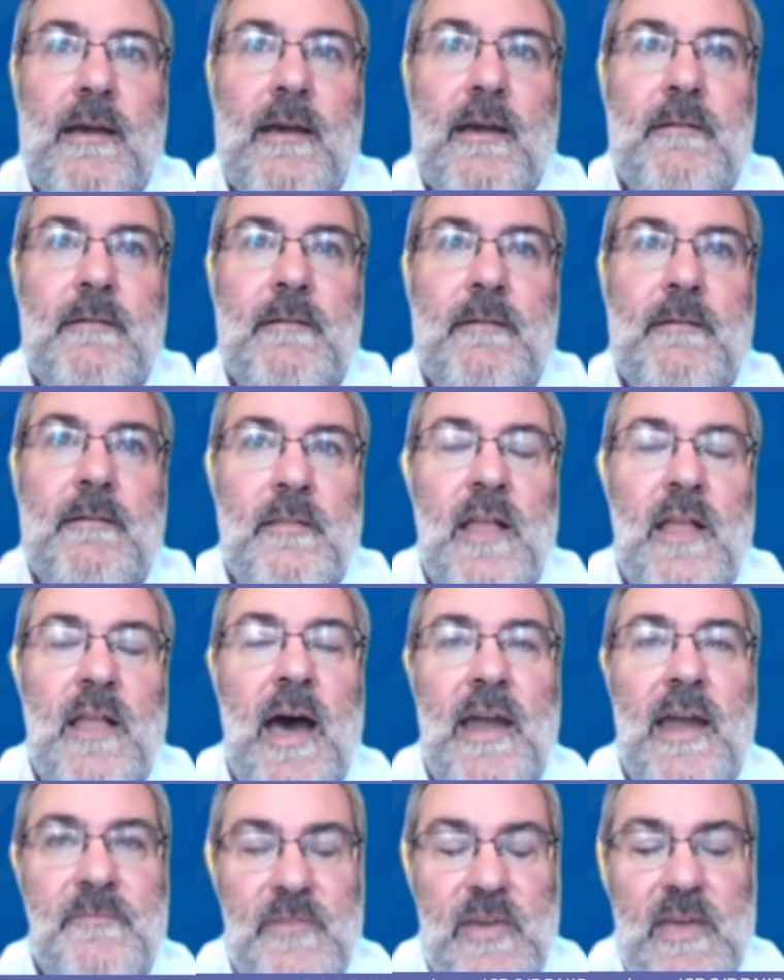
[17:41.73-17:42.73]

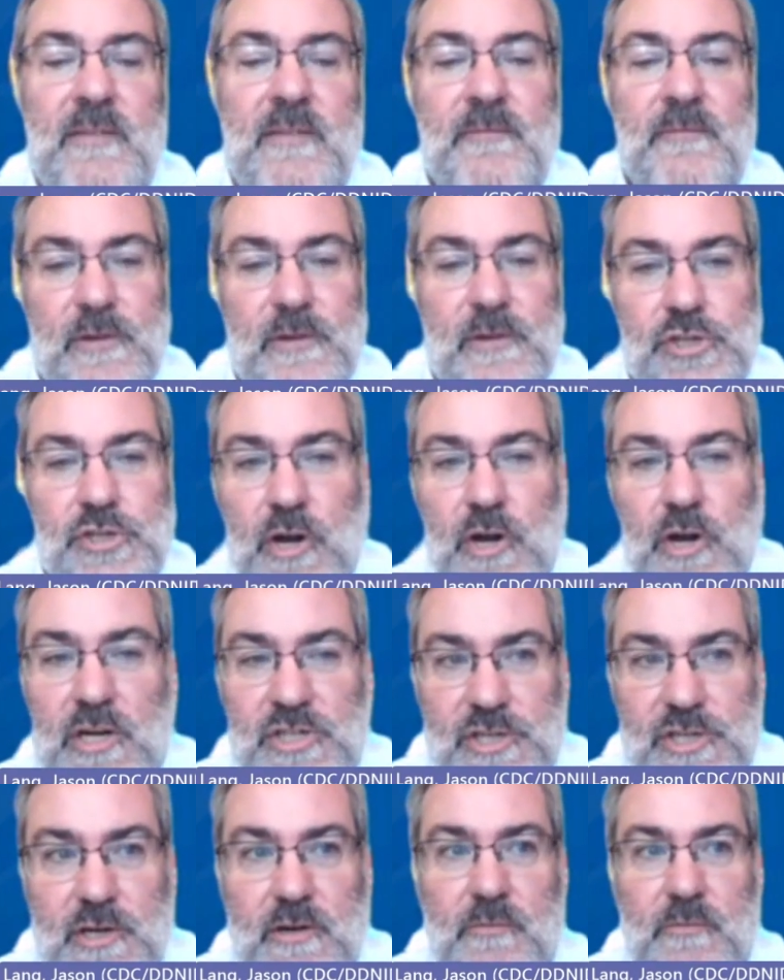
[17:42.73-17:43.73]
a lot of
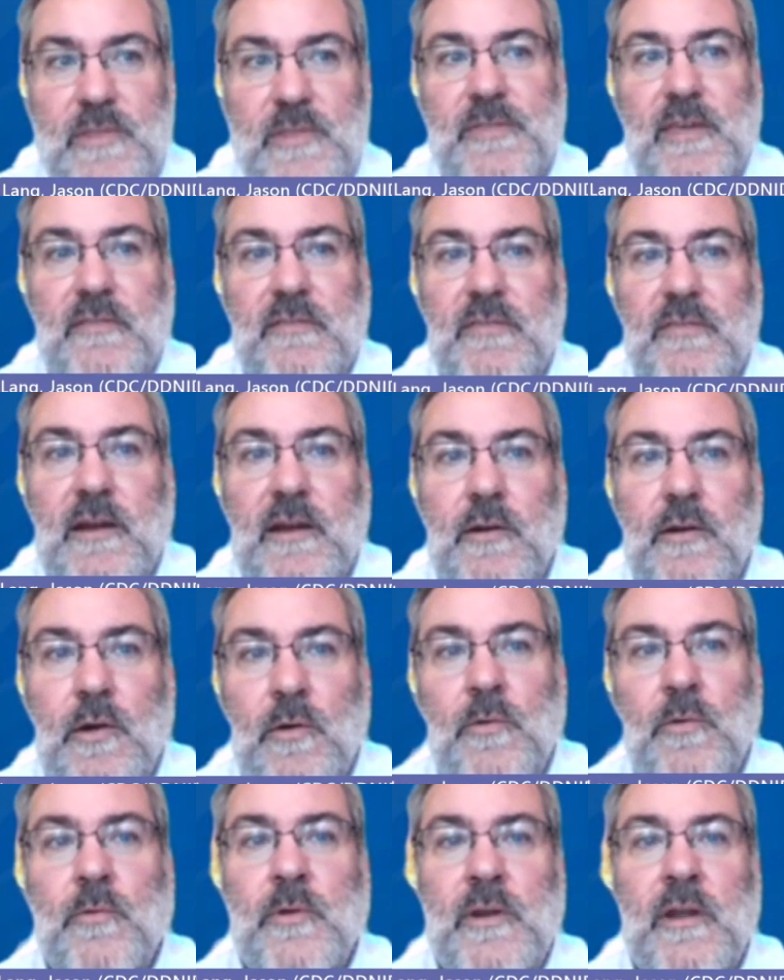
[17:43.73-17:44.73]
infrastructure within
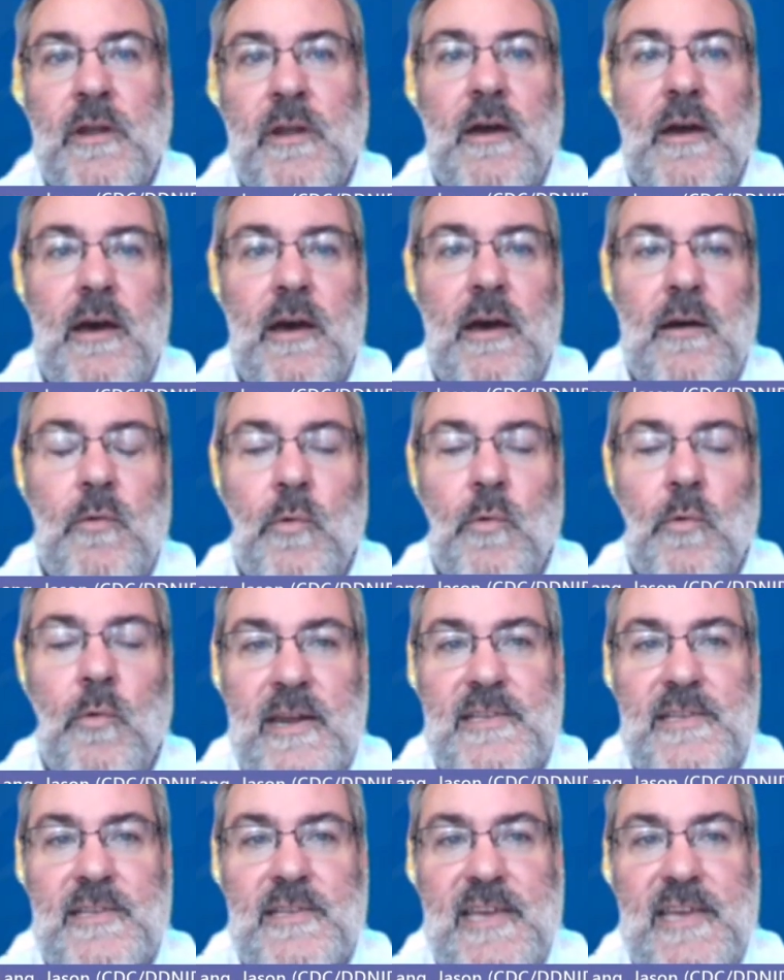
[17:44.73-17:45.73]
their own
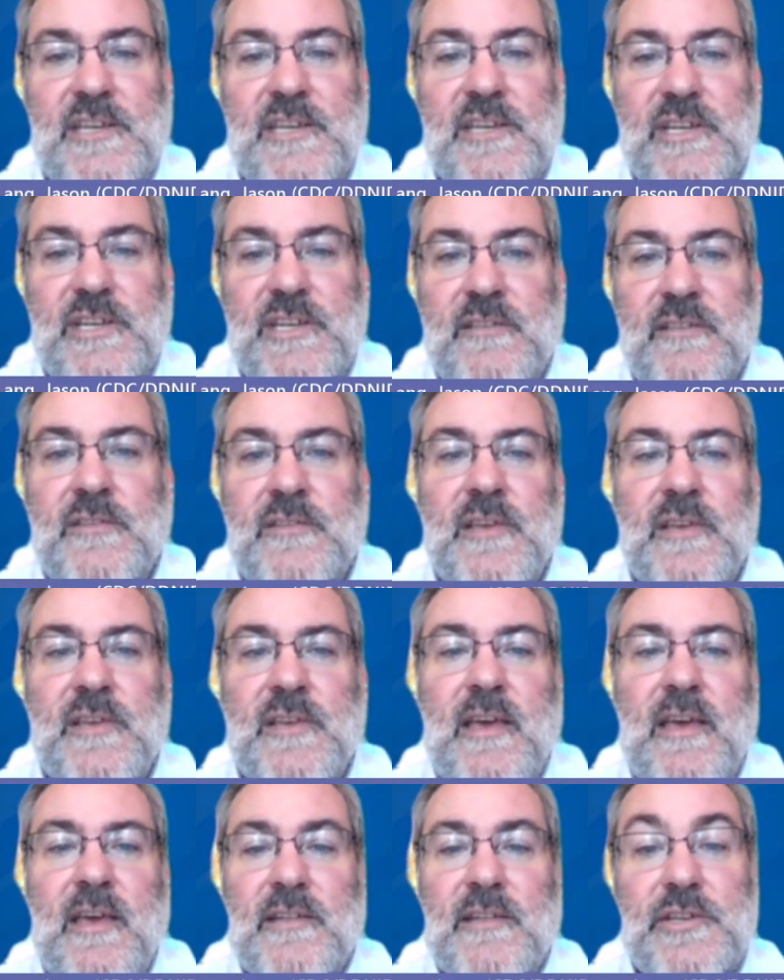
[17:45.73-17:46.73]

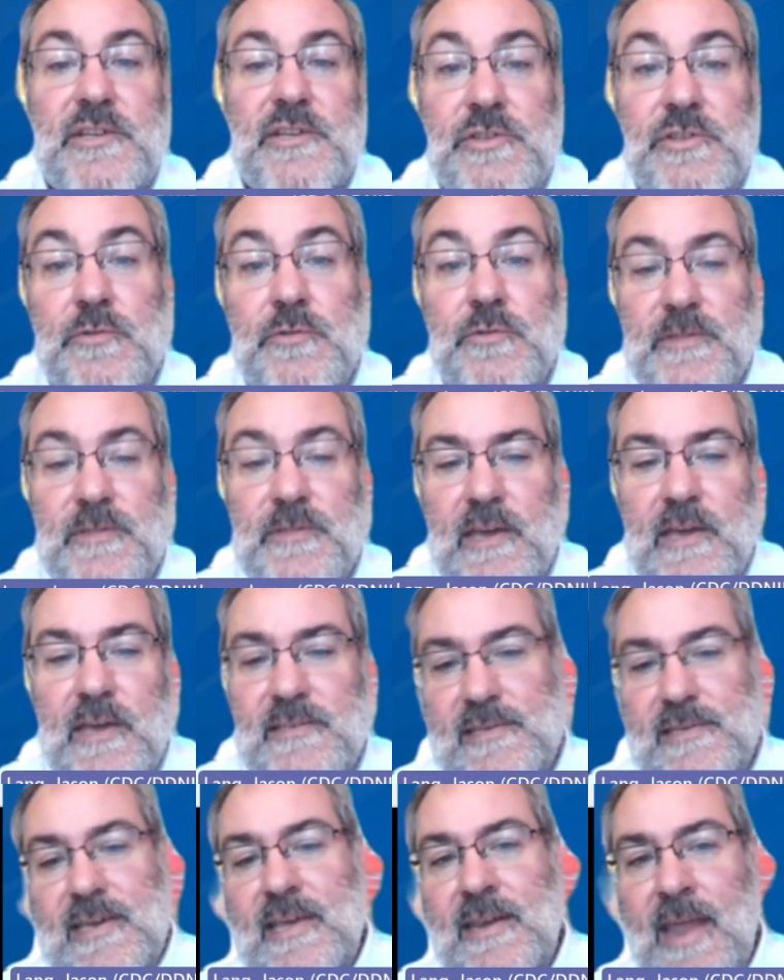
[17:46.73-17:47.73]
organizations to do
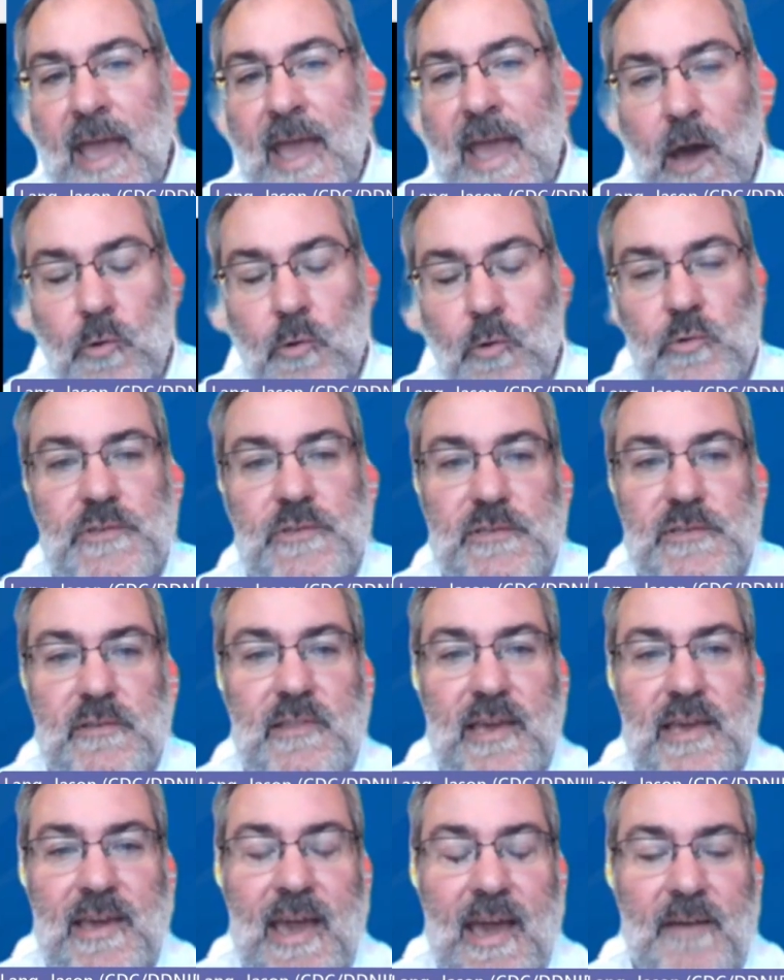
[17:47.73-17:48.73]
things
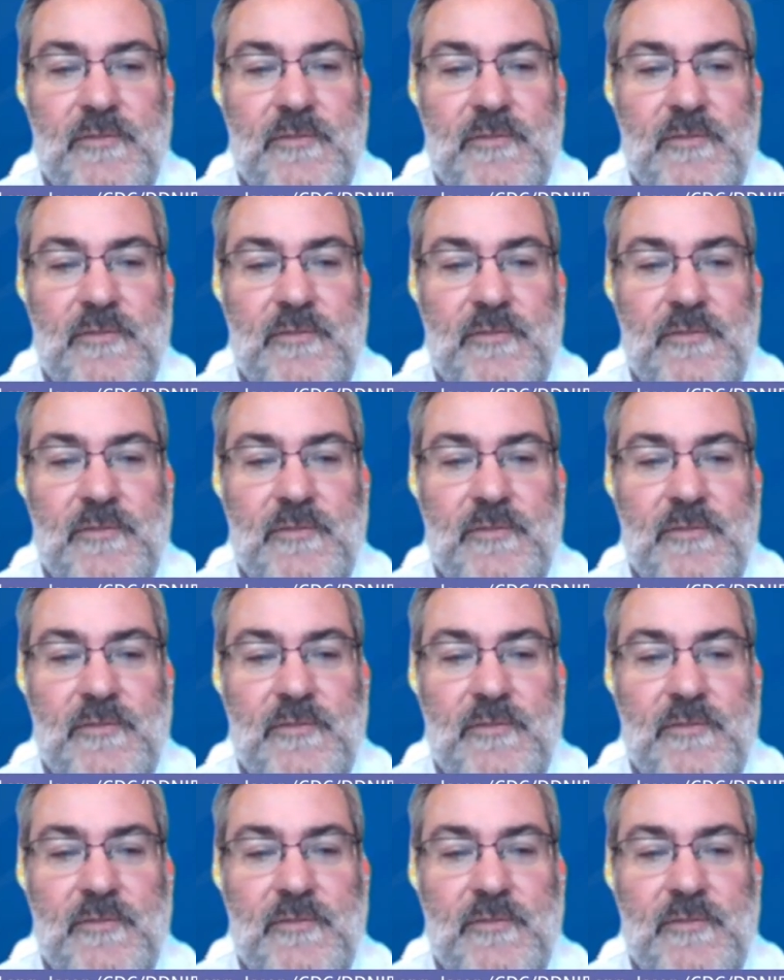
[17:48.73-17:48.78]
in-house.